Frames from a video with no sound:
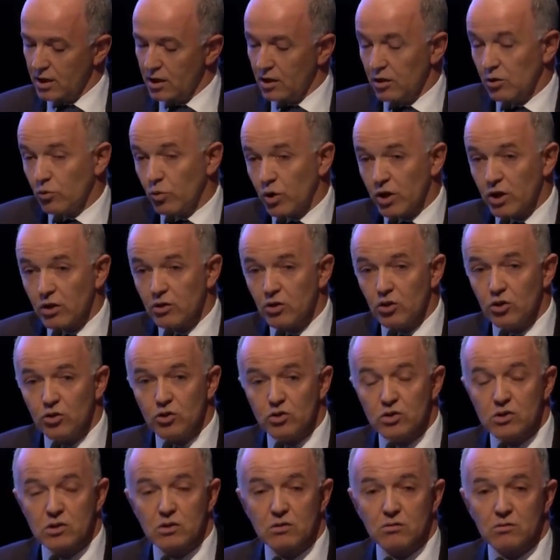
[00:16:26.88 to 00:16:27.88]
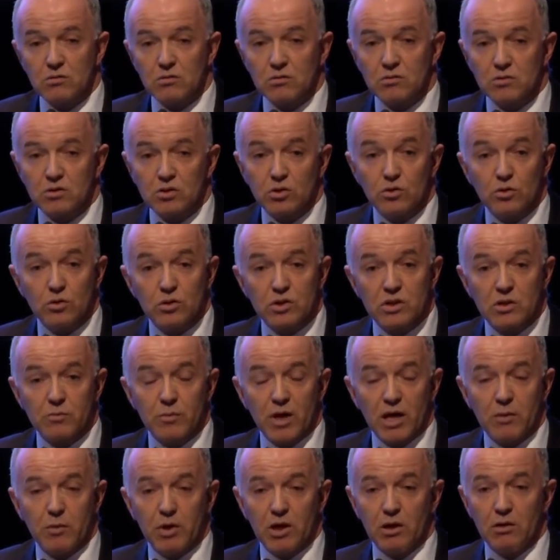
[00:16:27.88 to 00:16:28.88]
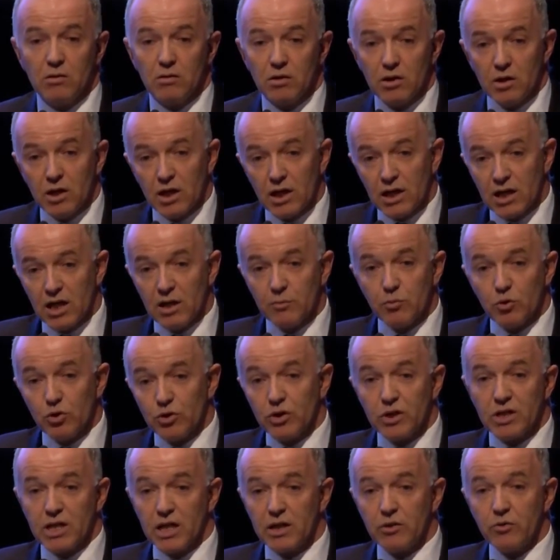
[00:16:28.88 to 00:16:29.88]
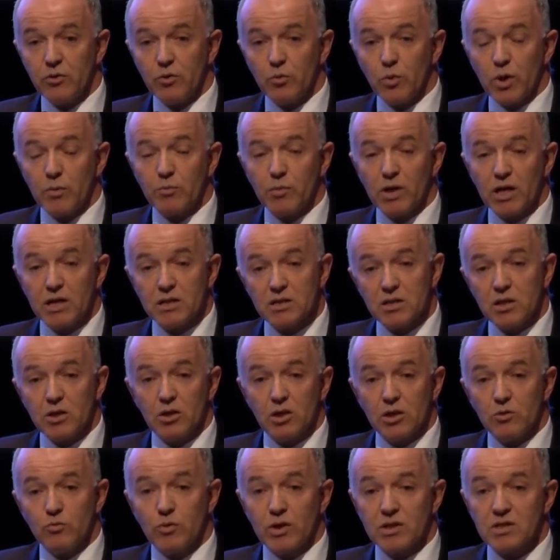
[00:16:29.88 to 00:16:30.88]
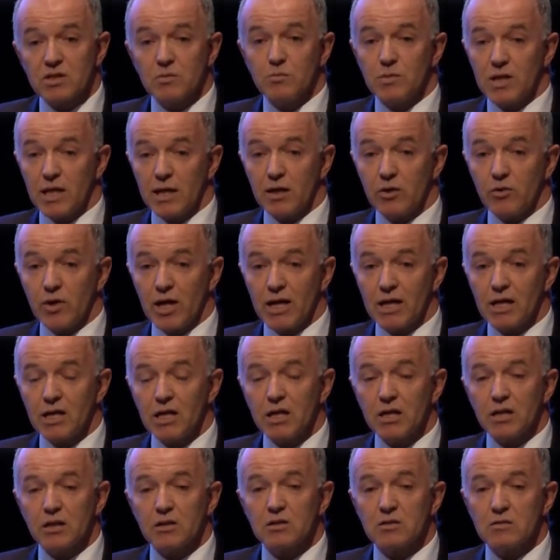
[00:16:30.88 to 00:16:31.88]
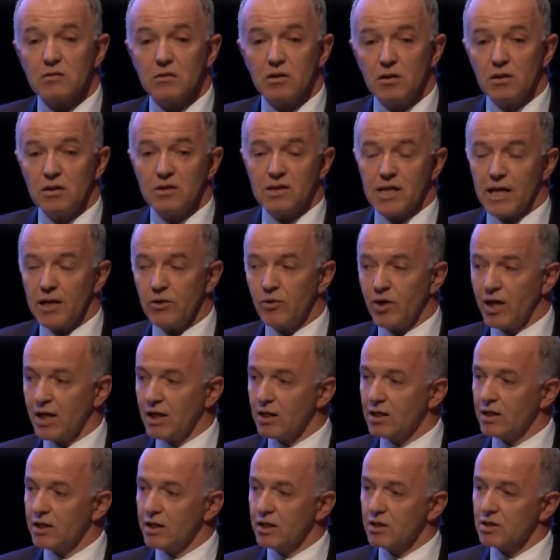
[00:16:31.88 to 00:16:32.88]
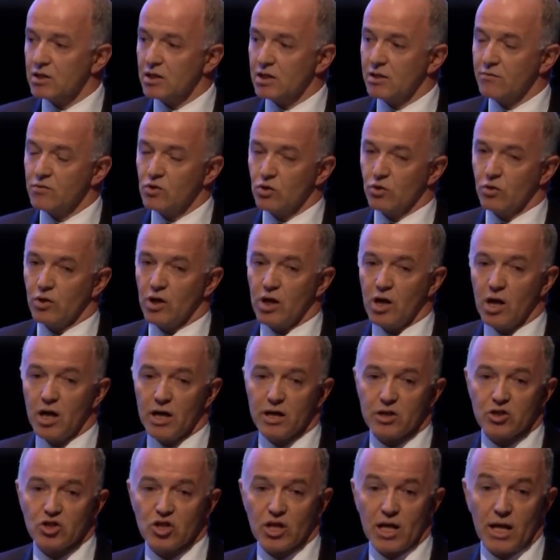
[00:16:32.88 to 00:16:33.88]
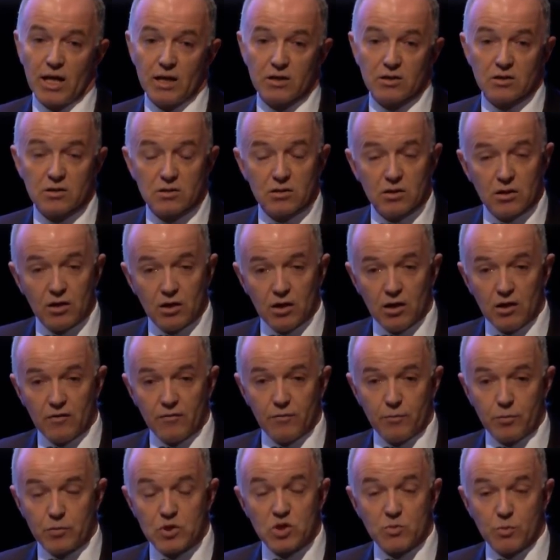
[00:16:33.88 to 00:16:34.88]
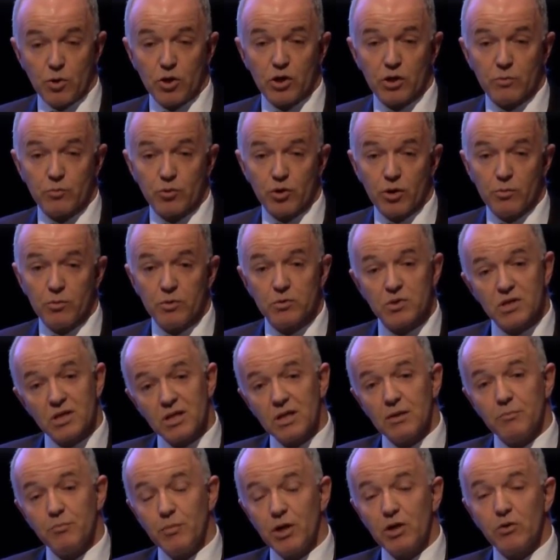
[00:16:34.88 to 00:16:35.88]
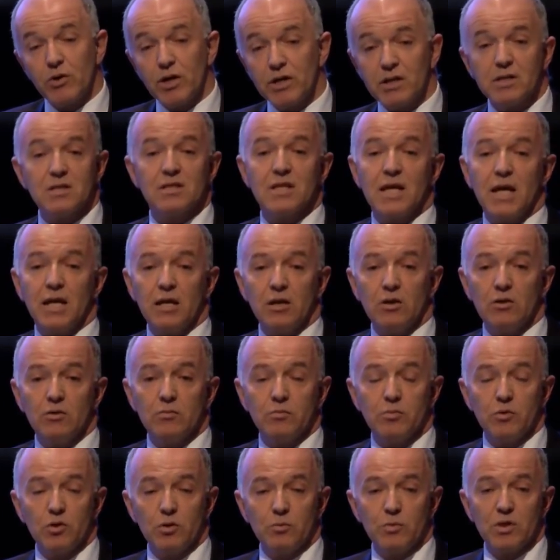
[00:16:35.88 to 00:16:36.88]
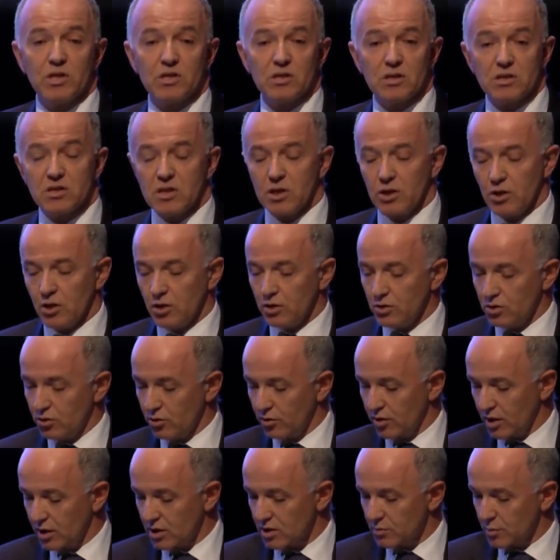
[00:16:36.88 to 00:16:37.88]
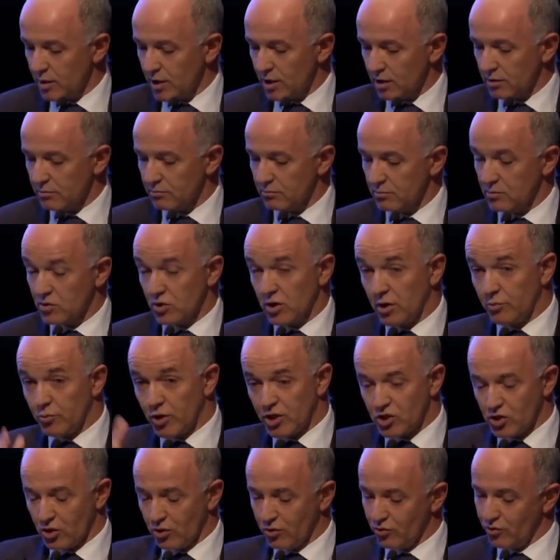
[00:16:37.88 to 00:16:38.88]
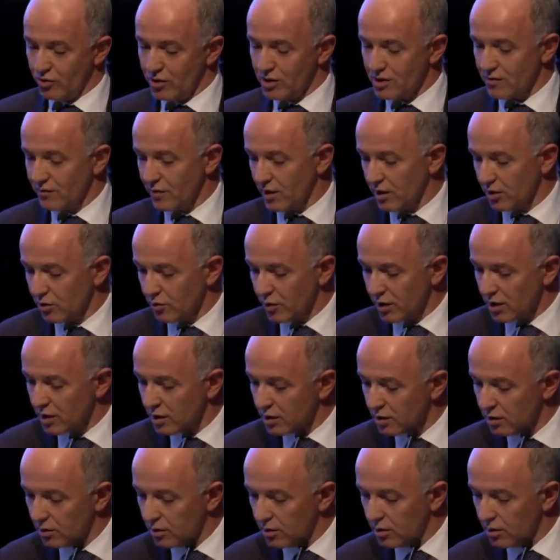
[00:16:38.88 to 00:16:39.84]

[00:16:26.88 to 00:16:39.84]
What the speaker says: You want to use tools and maybe keep all your data in one place so you can run some data analytics. Data analytics gives you a higher chance of spotting problems and better understanding your business so you can do things better. Sorry, I'm rushing through this fairly quickly.